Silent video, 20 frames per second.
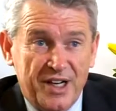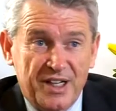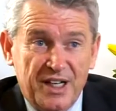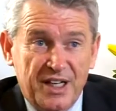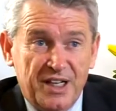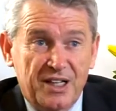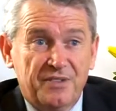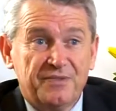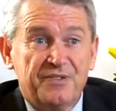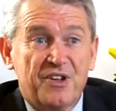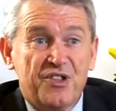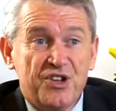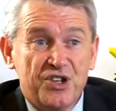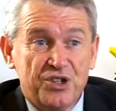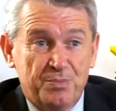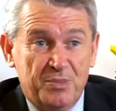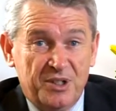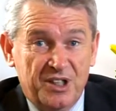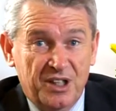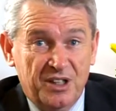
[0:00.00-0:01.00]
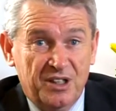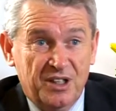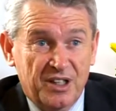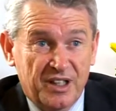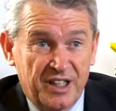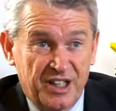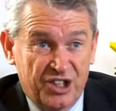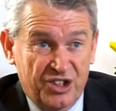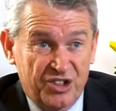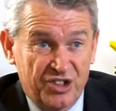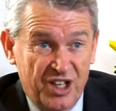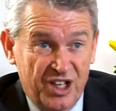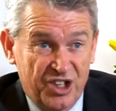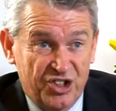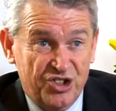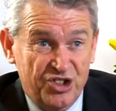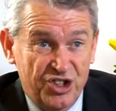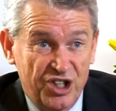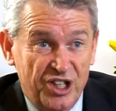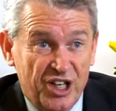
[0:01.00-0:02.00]
now for this particular
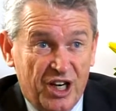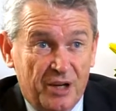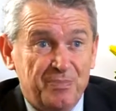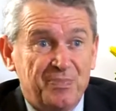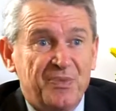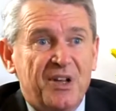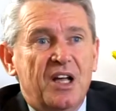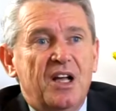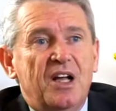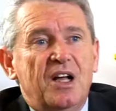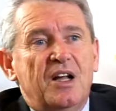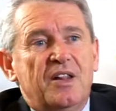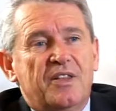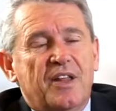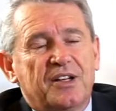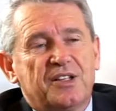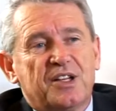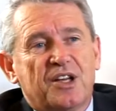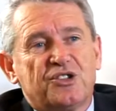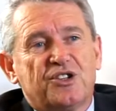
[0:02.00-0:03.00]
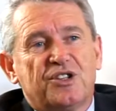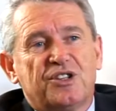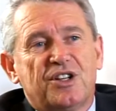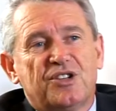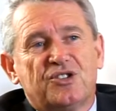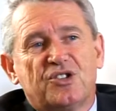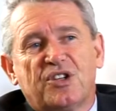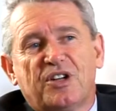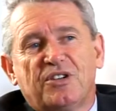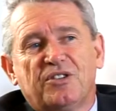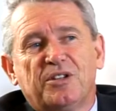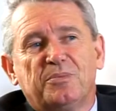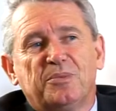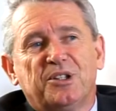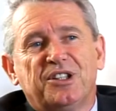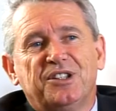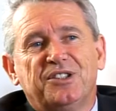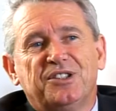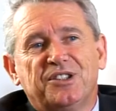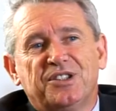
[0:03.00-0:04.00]
next year. Right. That doesn't necessarily
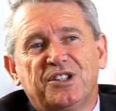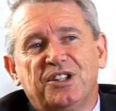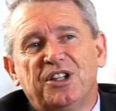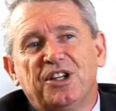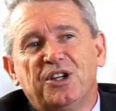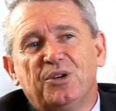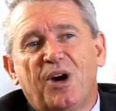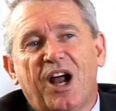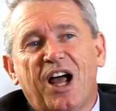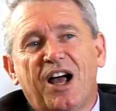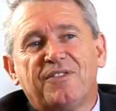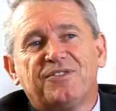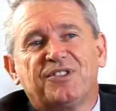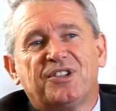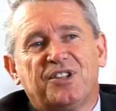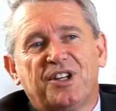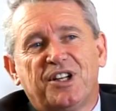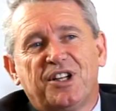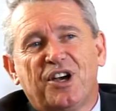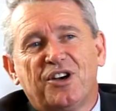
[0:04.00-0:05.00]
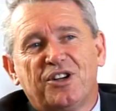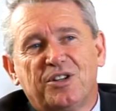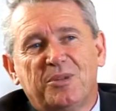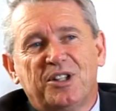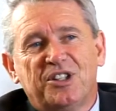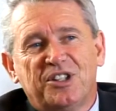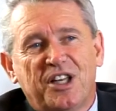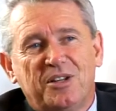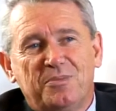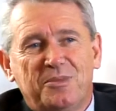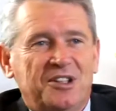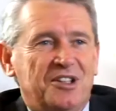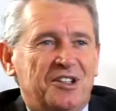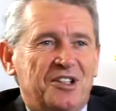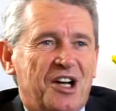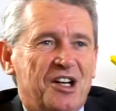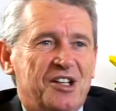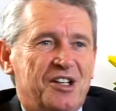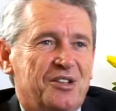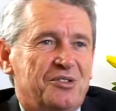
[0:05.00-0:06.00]
mean that the year after they're going to be
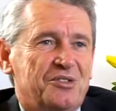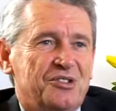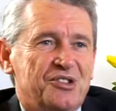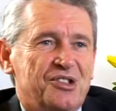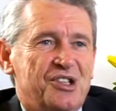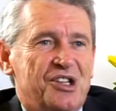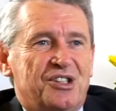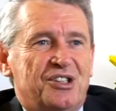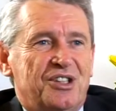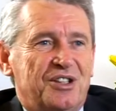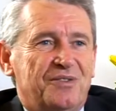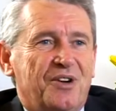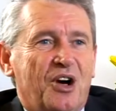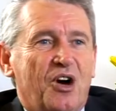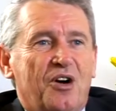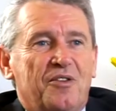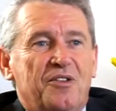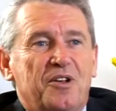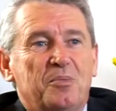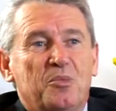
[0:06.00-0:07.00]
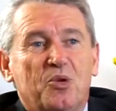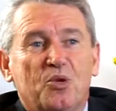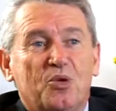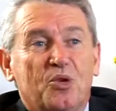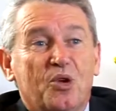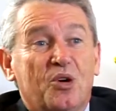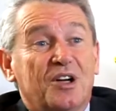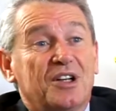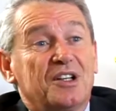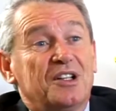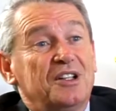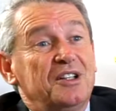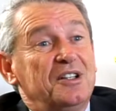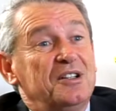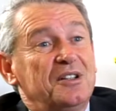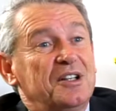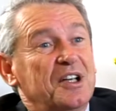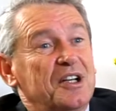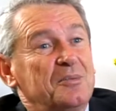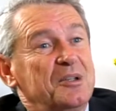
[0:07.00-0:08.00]
10,865,000. They're more likely
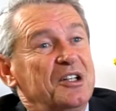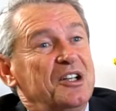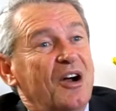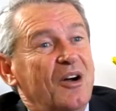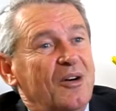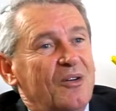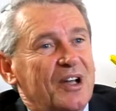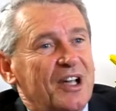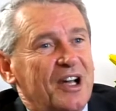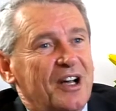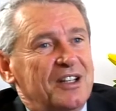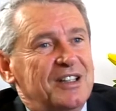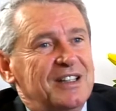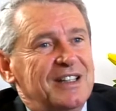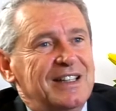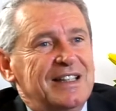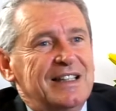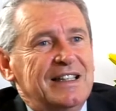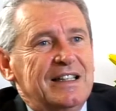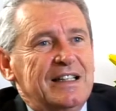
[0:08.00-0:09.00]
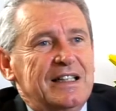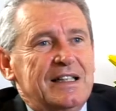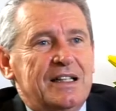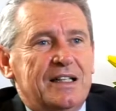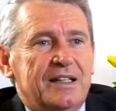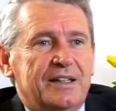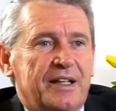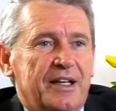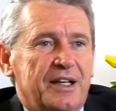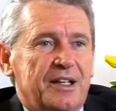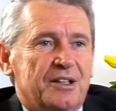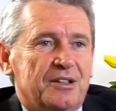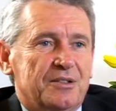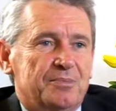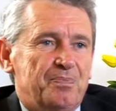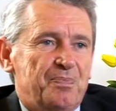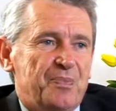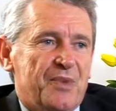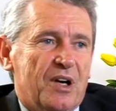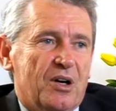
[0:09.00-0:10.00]
going to be higher. Now,
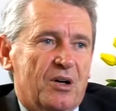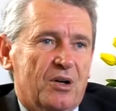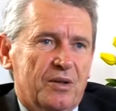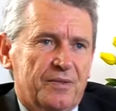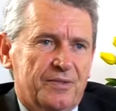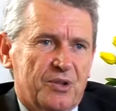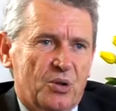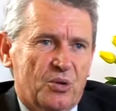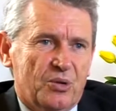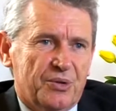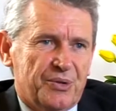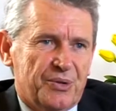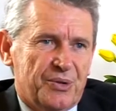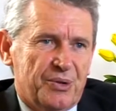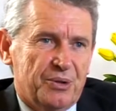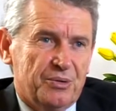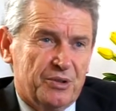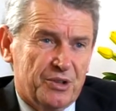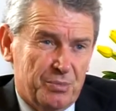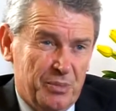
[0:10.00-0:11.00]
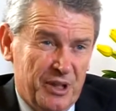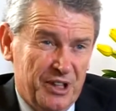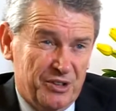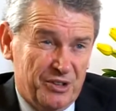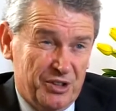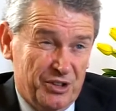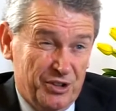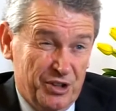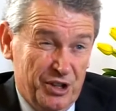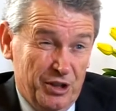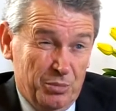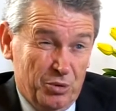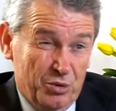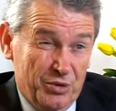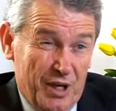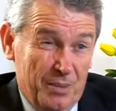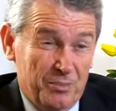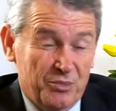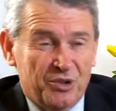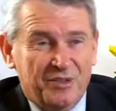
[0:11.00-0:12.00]
I've gone through and spent a considerable
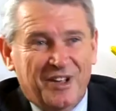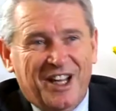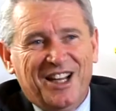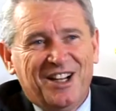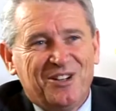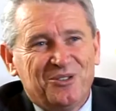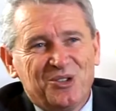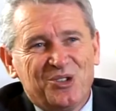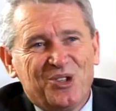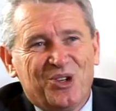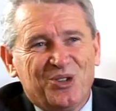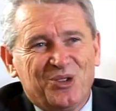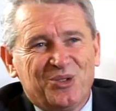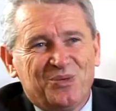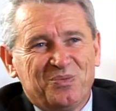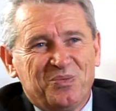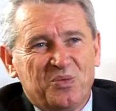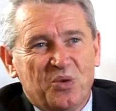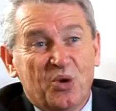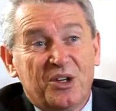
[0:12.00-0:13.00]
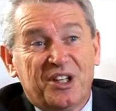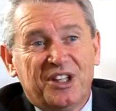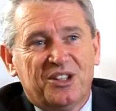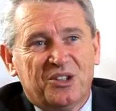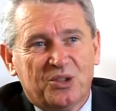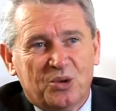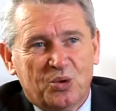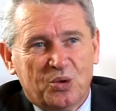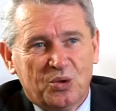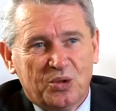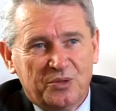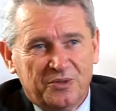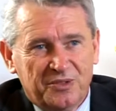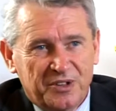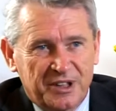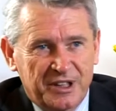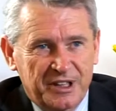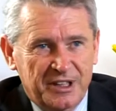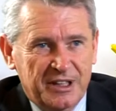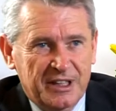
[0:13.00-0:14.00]
number of hours on looking at all of
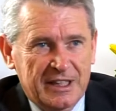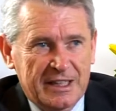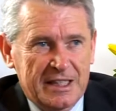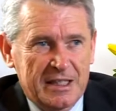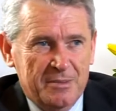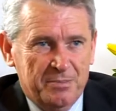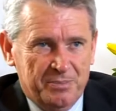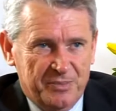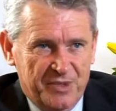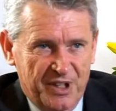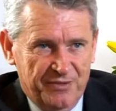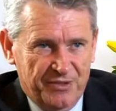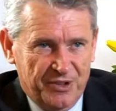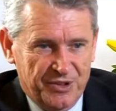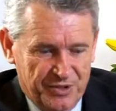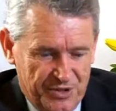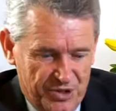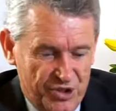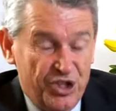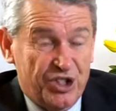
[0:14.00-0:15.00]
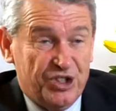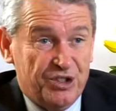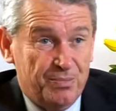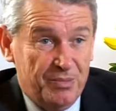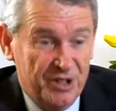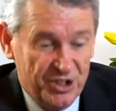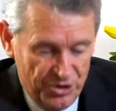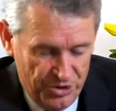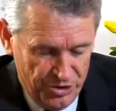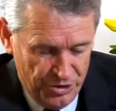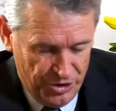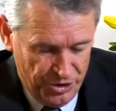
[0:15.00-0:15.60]
the different 6 business